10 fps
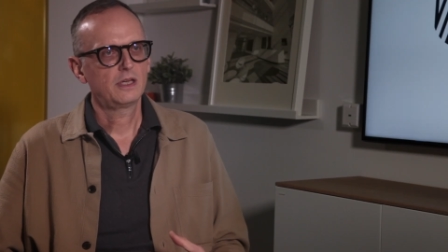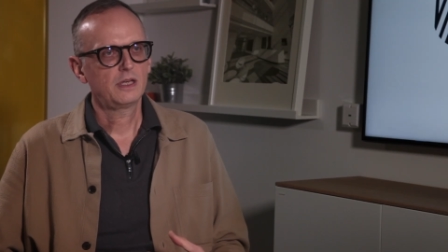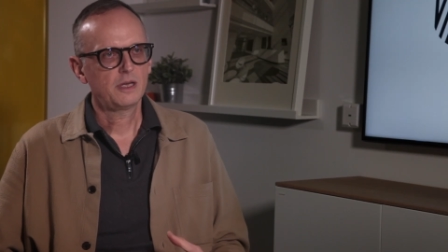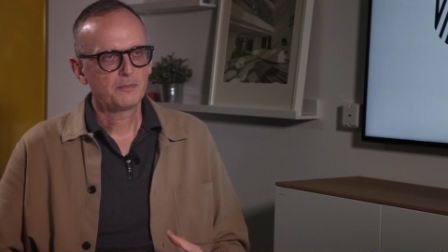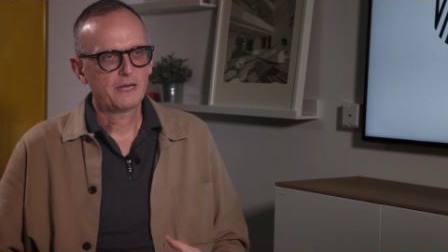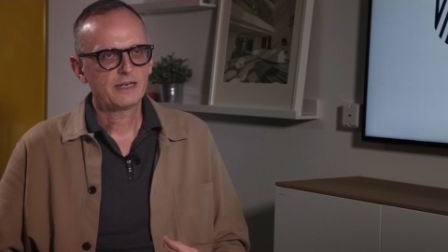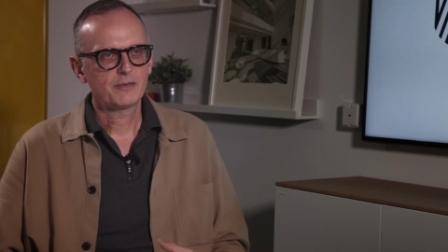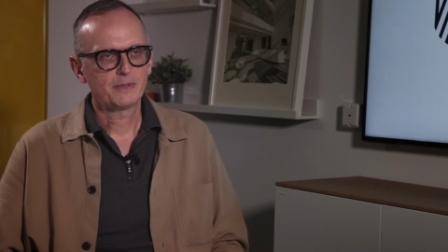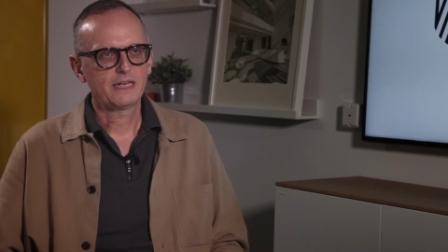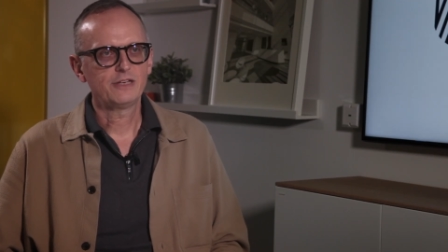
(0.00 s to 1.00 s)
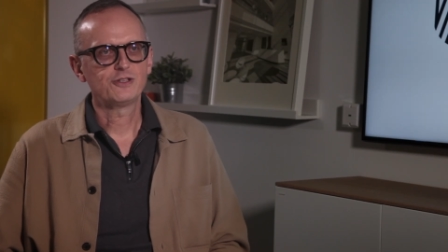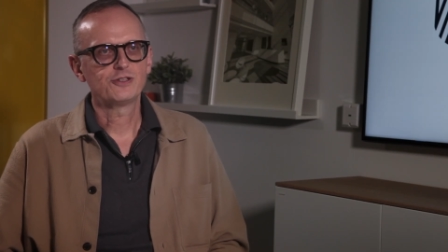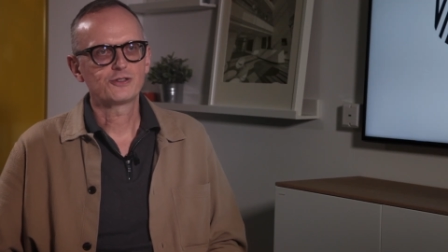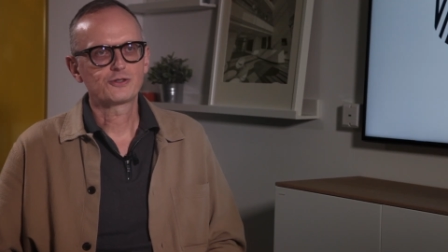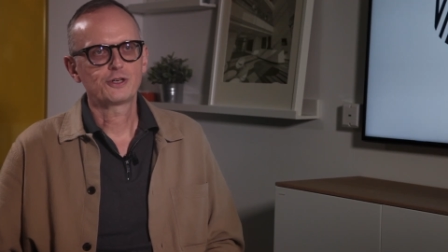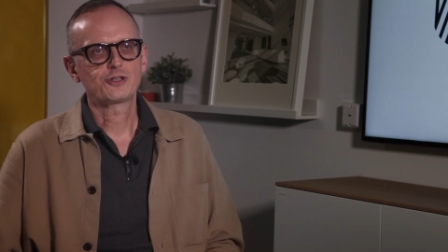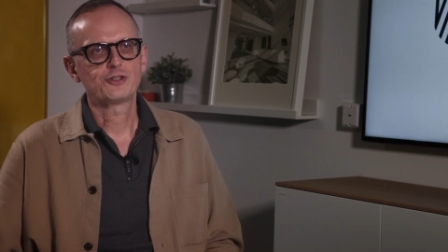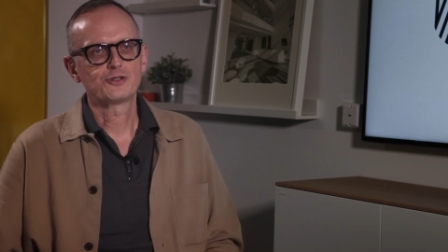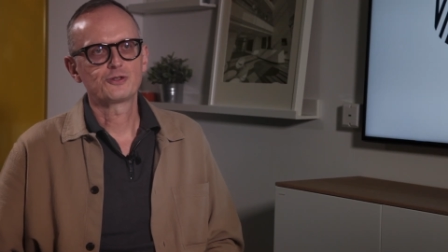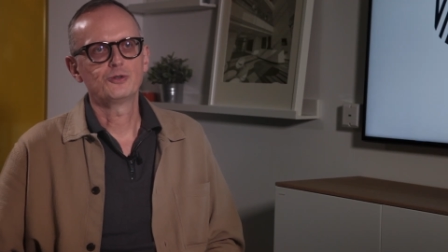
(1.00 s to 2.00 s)
A patent application is a structured
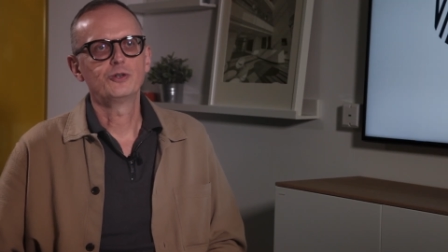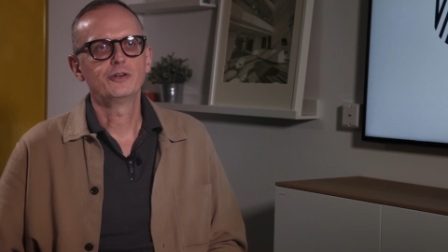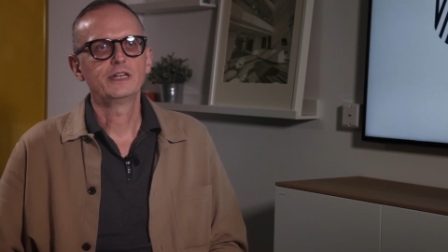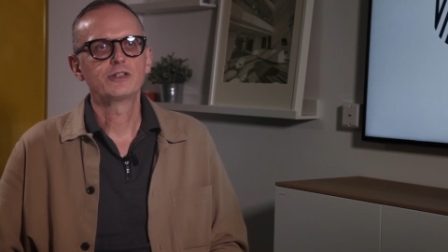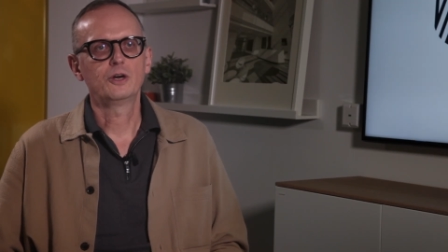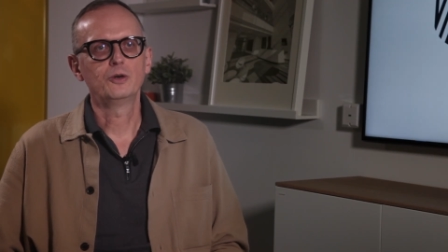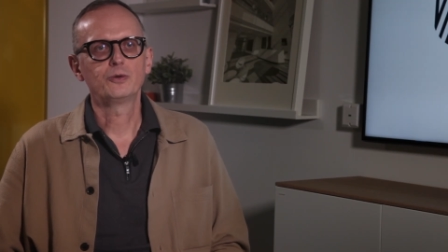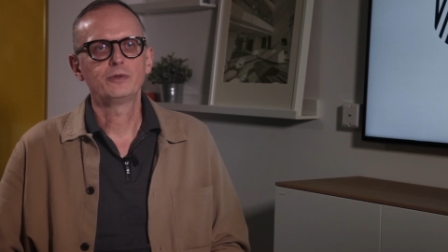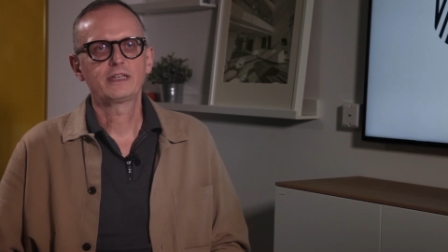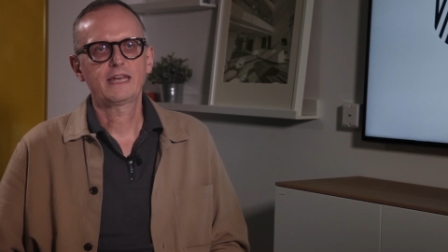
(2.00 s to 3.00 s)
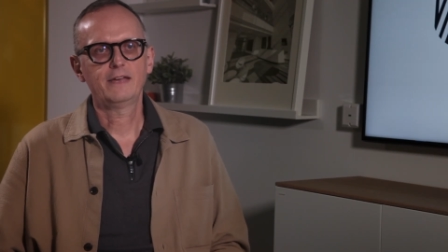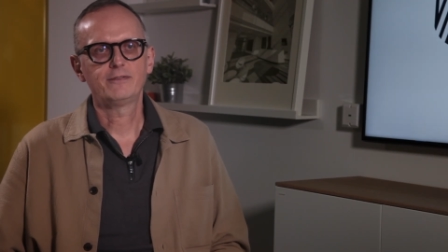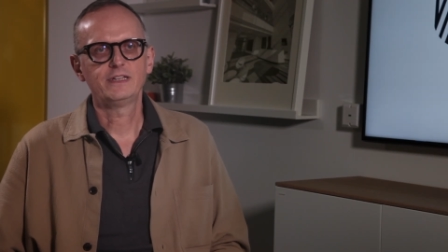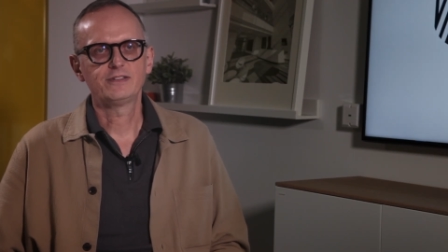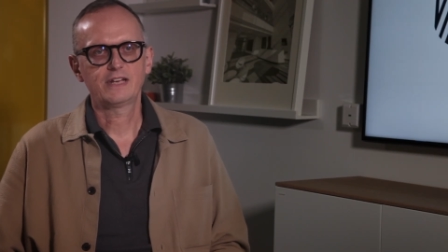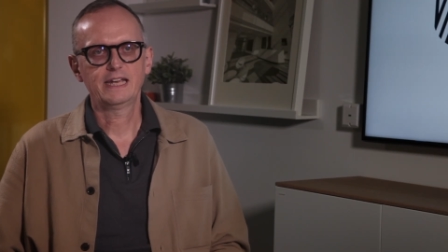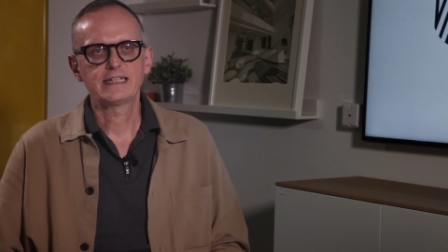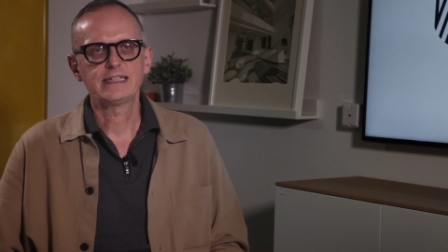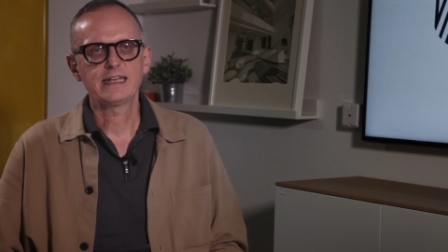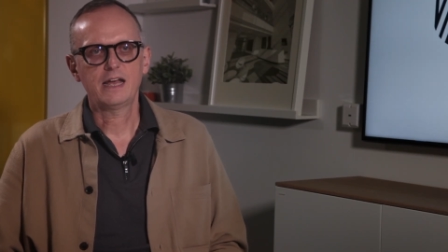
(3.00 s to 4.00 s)
story told with carefully
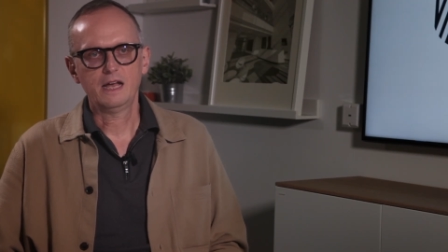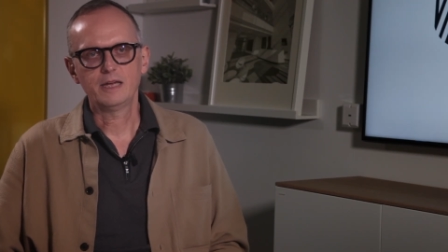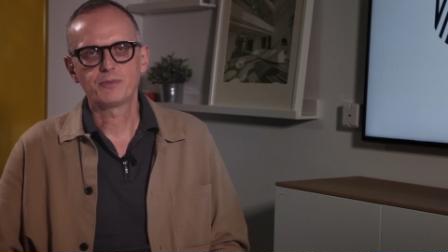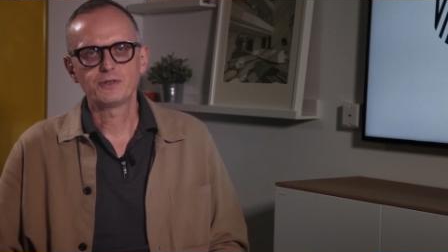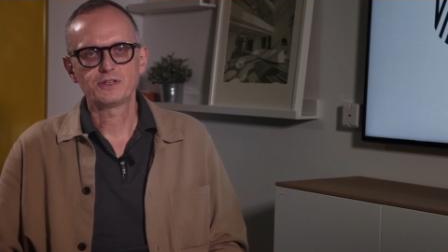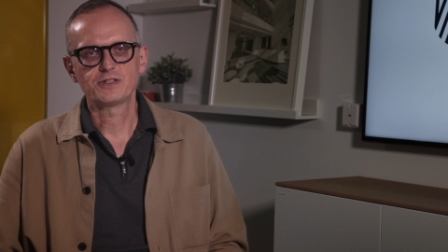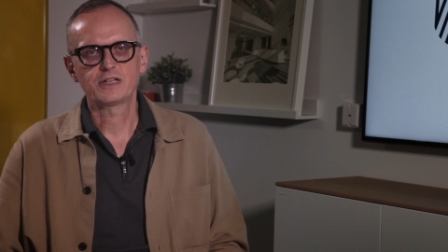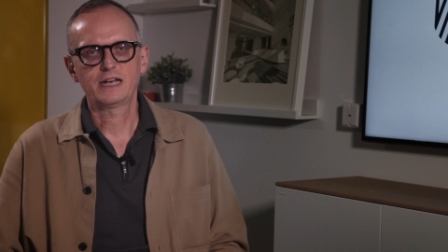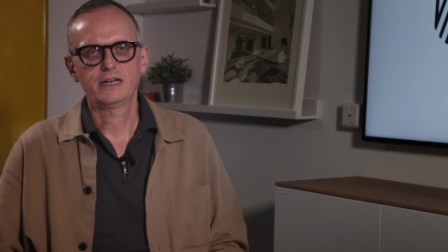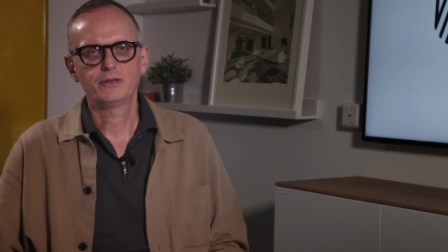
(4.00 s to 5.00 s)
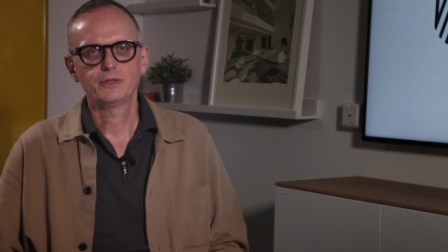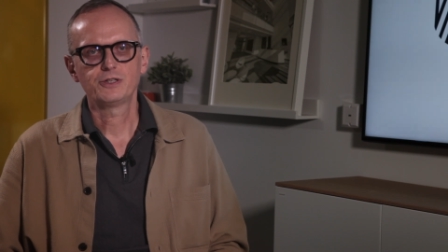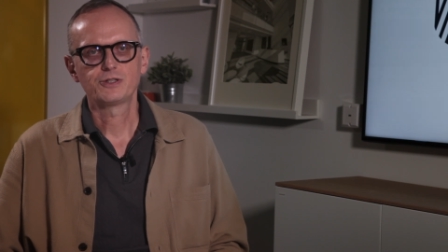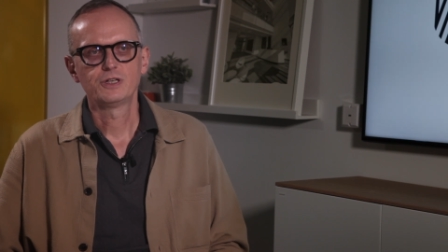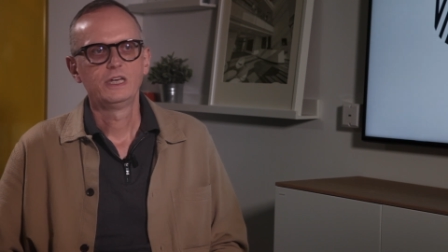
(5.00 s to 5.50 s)
selected high precision language.